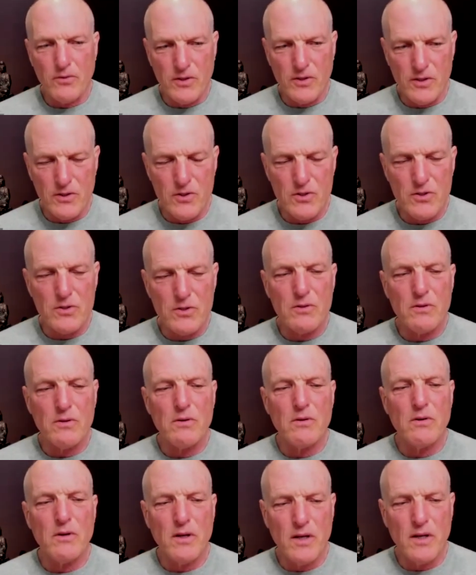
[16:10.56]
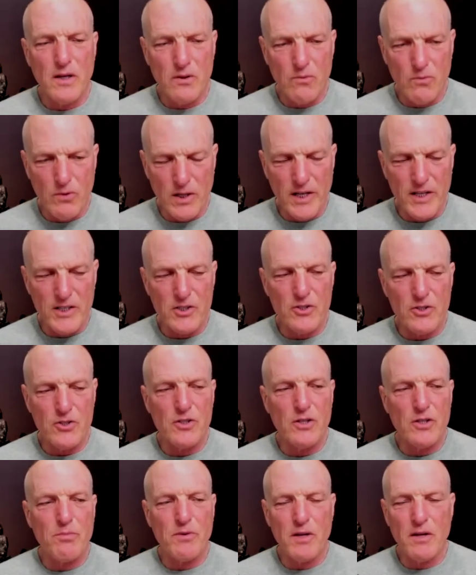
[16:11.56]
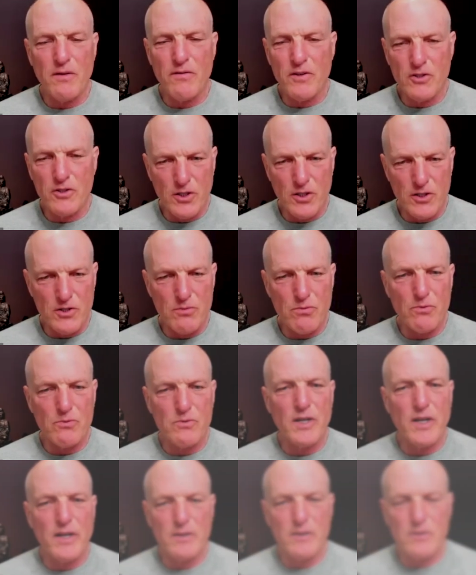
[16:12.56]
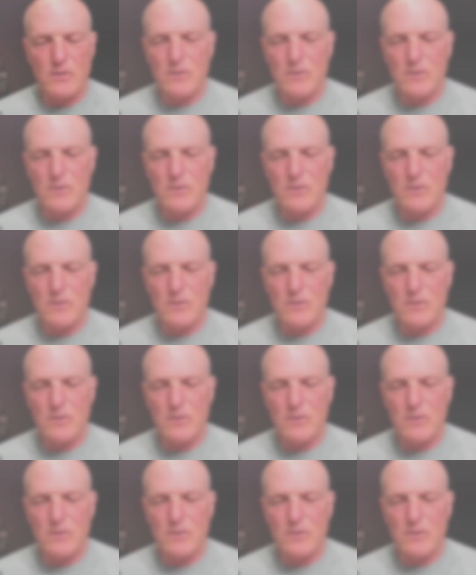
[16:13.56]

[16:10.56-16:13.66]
mindfulness in relationship, even just